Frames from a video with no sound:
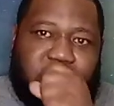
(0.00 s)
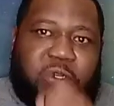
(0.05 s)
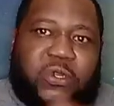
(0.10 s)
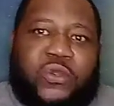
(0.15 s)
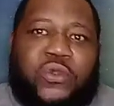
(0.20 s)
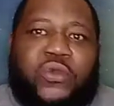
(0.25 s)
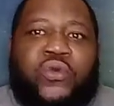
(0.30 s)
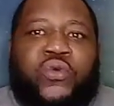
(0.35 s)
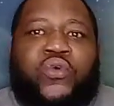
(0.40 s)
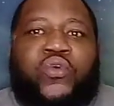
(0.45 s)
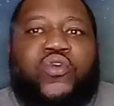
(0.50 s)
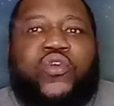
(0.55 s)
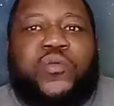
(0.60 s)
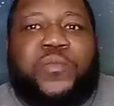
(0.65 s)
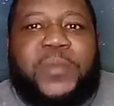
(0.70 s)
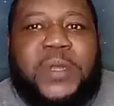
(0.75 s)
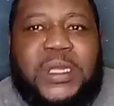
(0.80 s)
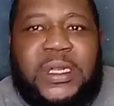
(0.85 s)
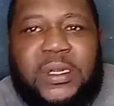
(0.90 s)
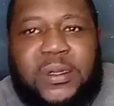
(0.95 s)
Excuse
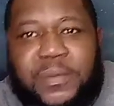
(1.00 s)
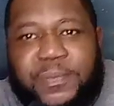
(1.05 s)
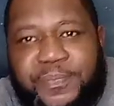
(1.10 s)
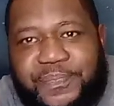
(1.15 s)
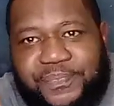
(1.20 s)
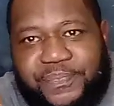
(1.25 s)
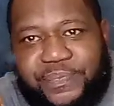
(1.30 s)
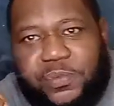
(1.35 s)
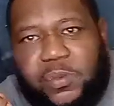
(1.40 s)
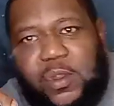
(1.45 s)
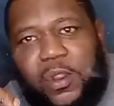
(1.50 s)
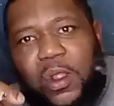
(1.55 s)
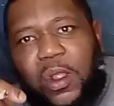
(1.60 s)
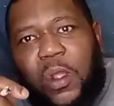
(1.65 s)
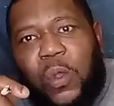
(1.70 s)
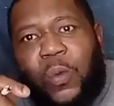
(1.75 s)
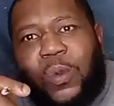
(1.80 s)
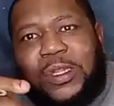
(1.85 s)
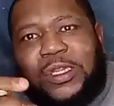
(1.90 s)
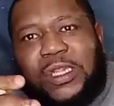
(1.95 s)
me.
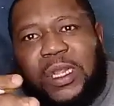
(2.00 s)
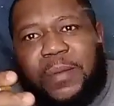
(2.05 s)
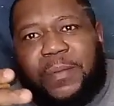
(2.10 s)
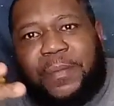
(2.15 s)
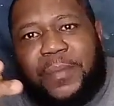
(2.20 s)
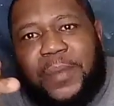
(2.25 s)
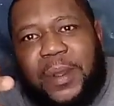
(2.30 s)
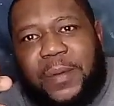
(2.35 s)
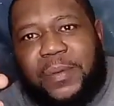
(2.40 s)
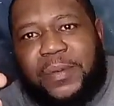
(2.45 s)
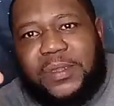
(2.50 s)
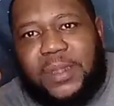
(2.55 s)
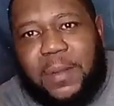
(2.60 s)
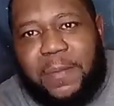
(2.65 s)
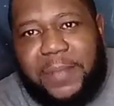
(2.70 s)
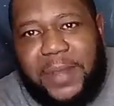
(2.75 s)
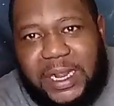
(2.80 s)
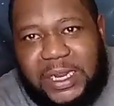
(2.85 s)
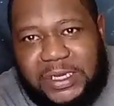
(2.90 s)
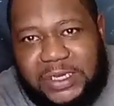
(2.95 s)
What's up, Bubbles? I'm
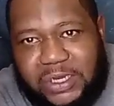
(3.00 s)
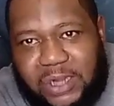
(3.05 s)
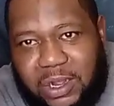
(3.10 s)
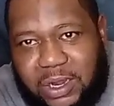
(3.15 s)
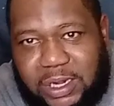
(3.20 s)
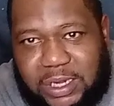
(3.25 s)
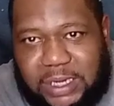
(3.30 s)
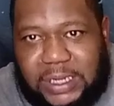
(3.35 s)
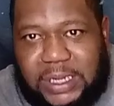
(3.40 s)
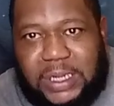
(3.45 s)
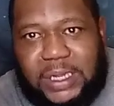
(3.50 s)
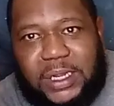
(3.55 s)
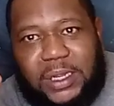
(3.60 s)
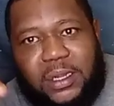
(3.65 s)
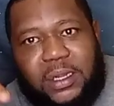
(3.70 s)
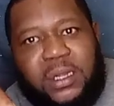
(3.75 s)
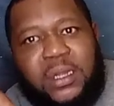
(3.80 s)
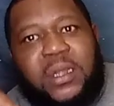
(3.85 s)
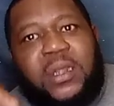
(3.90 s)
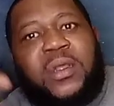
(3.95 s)
back at y'all again
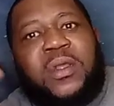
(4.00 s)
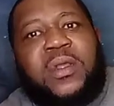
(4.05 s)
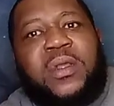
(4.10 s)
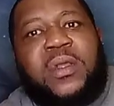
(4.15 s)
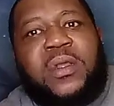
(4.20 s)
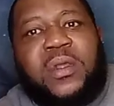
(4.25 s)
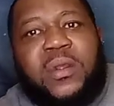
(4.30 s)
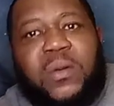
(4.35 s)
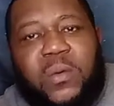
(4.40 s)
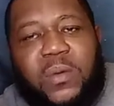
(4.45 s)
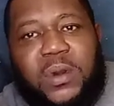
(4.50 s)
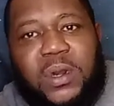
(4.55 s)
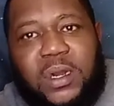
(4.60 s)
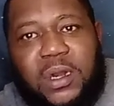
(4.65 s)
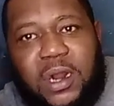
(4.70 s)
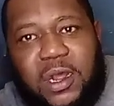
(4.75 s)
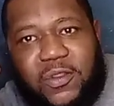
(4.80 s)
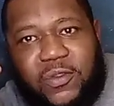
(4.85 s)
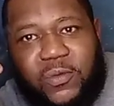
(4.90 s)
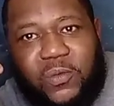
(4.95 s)
with
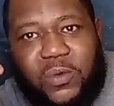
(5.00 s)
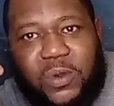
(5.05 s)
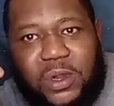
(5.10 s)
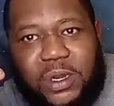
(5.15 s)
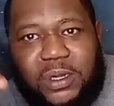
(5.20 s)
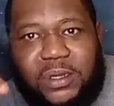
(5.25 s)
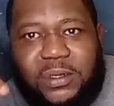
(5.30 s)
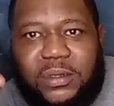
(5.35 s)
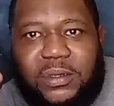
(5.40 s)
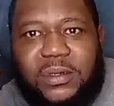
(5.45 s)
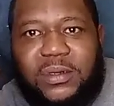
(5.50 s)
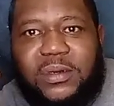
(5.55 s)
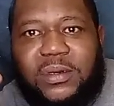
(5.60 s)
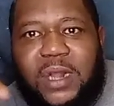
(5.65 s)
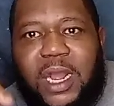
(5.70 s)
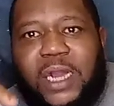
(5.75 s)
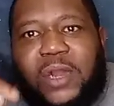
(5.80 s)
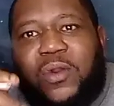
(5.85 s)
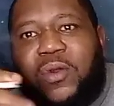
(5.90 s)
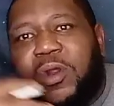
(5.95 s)
another one.
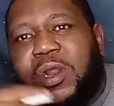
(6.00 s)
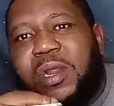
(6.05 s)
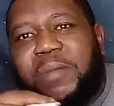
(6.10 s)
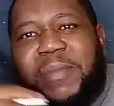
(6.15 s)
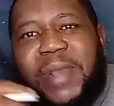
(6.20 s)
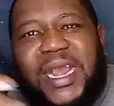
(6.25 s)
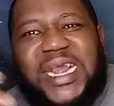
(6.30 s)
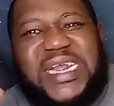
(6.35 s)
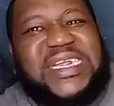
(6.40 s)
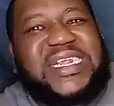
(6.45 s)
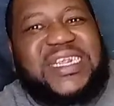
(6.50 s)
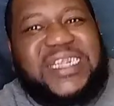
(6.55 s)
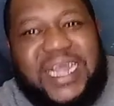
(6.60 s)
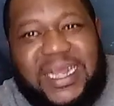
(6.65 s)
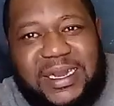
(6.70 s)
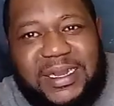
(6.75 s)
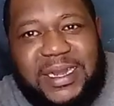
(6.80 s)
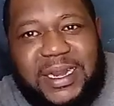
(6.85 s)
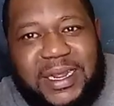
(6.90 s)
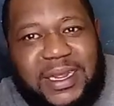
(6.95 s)
I know everybody's
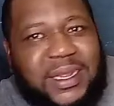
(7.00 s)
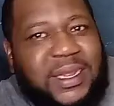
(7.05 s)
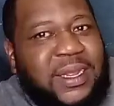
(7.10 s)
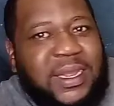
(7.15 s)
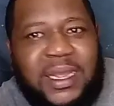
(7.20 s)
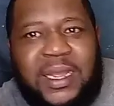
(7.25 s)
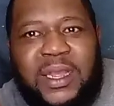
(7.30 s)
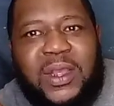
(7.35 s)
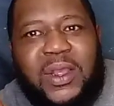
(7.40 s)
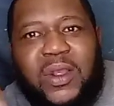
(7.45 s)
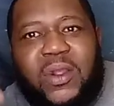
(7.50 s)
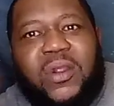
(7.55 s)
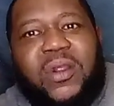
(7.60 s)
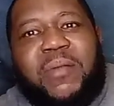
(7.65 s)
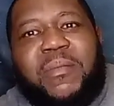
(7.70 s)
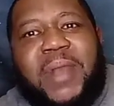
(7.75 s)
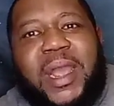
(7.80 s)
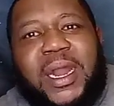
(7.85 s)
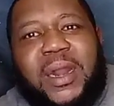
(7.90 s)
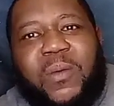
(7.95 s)
Sunday.
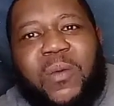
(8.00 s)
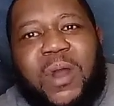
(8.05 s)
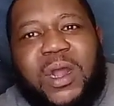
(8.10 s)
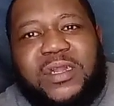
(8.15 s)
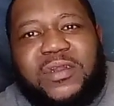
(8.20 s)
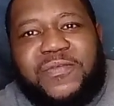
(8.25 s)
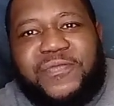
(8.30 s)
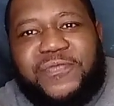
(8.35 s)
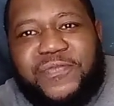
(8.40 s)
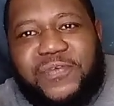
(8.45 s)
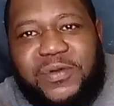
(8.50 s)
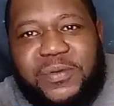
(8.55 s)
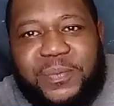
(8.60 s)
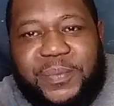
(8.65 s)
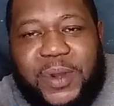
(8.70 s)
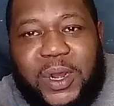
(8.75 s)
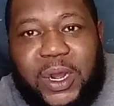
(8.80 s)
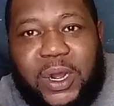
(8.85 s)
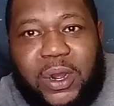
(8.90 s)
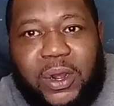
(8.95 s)
Everybody watching
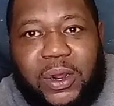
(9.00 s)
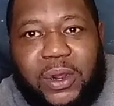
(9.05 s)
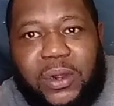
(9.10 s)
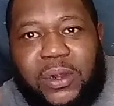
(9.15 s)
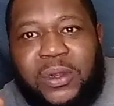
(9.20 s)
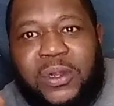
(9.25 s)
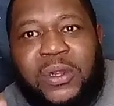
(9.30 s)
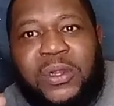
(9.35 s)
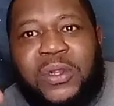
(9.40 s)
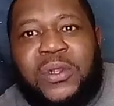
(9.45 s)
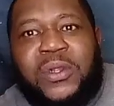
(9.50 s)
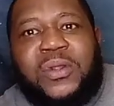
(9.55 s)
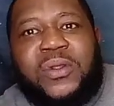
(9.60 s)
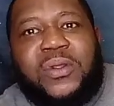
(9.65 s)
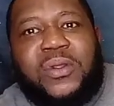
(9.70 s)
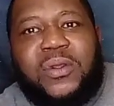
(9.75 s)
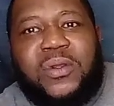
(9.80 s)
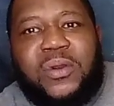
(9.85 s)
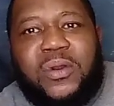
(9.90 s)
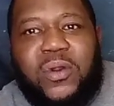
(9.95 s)
football.
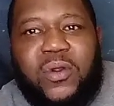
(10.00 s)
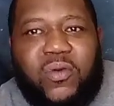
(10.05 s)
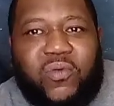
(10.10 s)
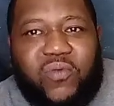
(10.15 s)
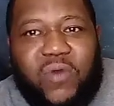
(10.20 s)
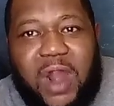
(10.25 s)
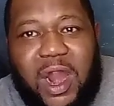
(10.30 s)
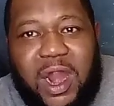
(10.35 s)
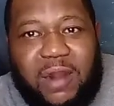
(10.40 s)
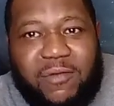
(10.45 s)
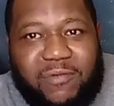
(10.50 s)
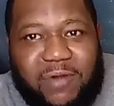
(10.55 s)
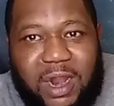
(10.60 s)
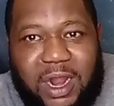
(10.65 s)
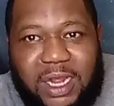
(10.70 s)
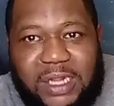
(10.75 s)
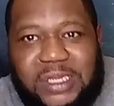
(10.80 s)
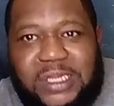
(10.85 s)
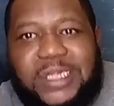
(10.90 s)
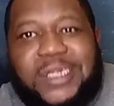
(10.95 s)
You know, rah-rah,
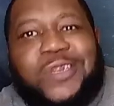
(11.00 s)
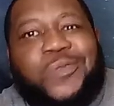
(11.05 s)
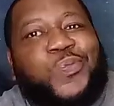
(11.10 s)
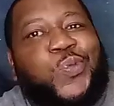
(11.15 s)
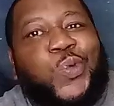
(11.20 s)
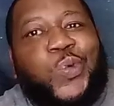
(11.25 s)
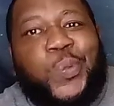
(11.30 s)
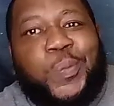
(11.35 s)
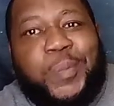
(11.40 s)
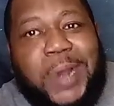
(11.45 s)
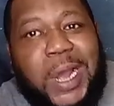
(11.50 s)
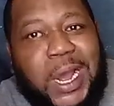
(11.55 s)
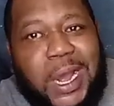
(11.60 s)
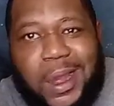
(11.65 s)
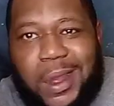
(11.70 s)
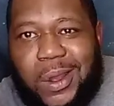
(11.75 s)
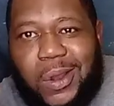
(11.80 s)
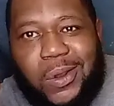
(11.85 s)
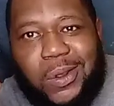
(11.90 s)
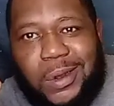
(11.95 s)
sis, boom, bah,
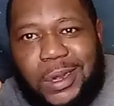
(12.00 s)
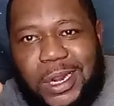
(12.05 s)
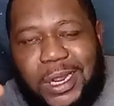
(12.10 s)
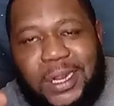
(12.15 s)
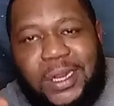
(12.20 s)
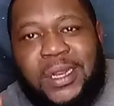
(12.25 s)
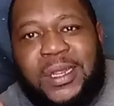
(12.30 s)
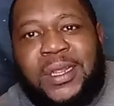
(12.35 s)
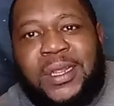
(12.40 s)
all that.